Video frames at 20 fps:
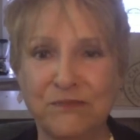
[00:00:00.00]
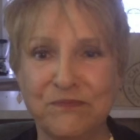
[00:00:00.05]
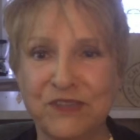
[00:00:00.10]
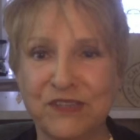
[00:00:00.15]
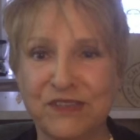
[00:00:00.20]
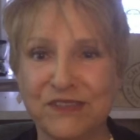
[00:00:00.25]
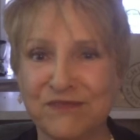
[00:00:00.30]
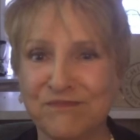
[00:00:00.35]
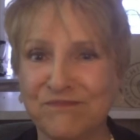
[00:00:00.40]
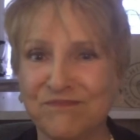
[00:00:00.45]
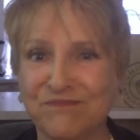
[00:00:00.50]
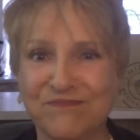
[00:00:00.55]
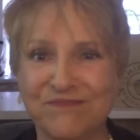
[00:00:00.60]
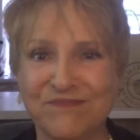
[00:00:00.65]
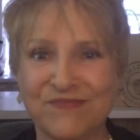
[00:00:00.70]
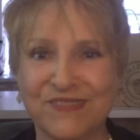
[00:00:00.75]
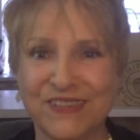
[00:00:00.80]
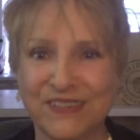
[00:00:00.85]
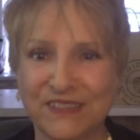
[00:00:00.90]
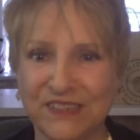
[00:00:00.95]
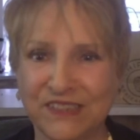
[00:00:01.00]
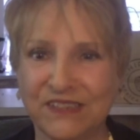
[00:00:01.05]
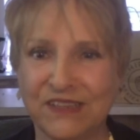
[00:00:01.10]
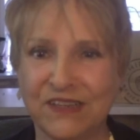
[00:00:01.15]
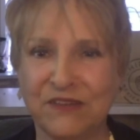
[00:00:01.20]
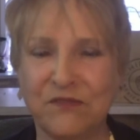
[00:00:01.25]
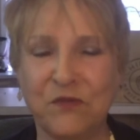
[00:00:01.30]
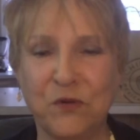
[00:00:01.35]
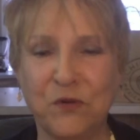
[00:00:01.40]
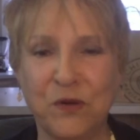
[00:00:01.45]
just
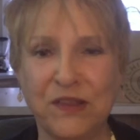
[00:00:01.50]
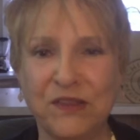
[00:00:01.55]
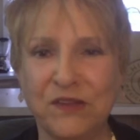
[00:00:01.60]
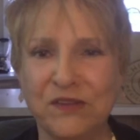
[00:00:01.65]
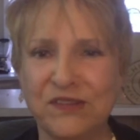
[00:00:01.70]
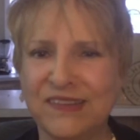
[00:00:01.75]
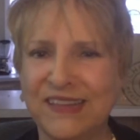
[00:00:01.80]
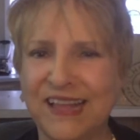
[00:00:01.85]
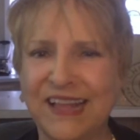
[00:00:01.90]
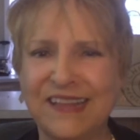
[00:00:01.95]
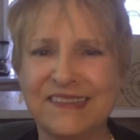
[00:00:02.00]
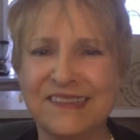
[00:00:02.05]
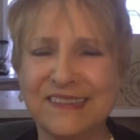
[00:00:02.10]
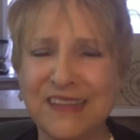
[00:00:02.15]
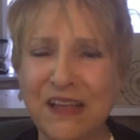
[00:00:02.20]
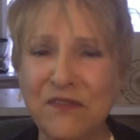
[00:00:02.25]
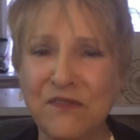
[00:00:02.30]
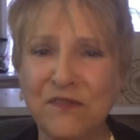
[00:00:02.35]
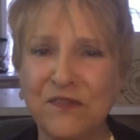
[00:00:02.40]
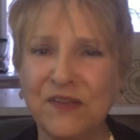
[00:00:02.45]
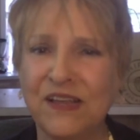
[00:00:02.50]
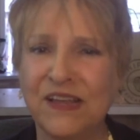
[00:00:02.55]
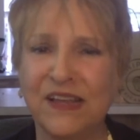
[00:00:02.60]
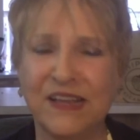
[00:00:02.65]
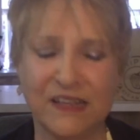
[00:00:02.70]
avoid that stuff.